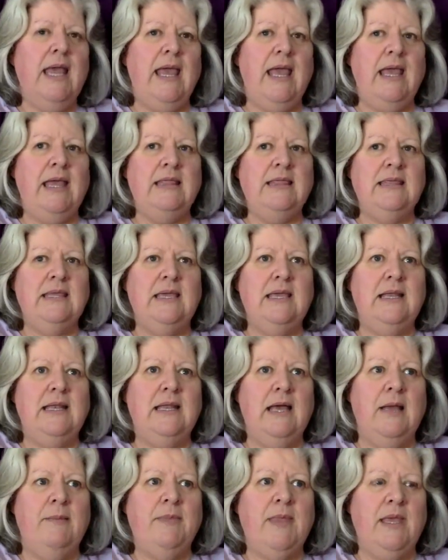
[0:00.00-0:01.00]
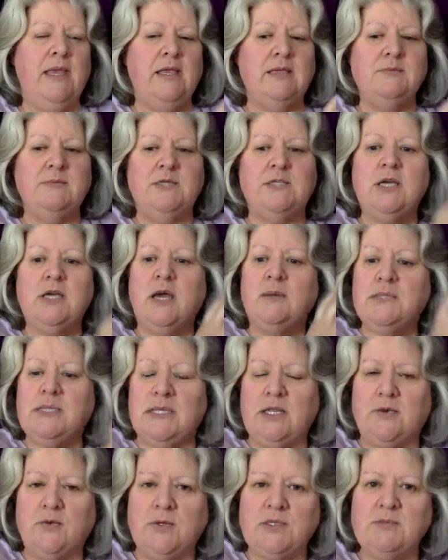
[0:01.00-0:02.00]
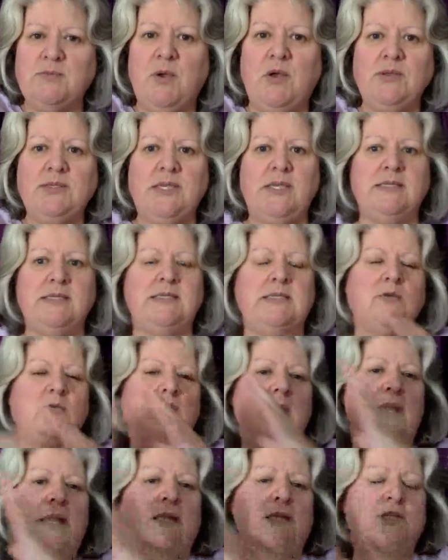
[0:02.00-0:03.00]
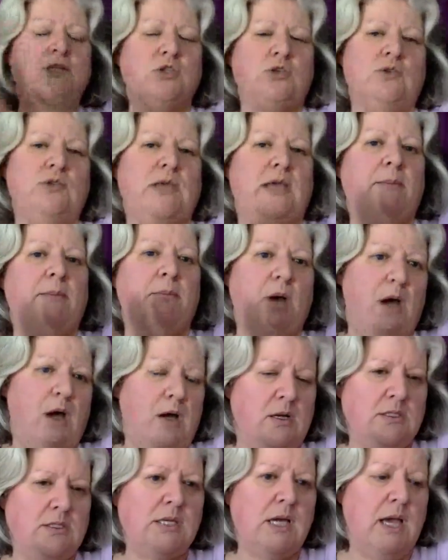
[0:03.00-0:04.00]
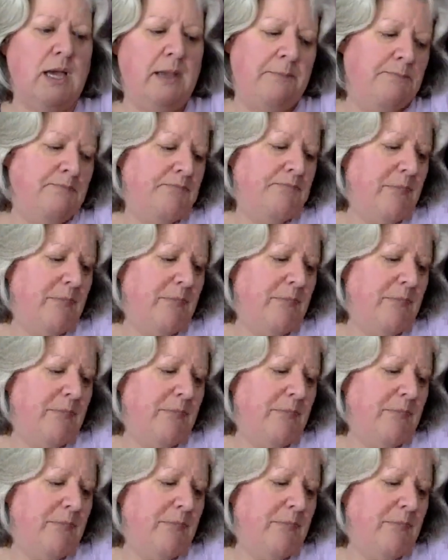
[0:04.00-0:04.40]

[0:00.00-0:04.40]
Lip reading: And then that gives me time to get a response and still get it to them on time.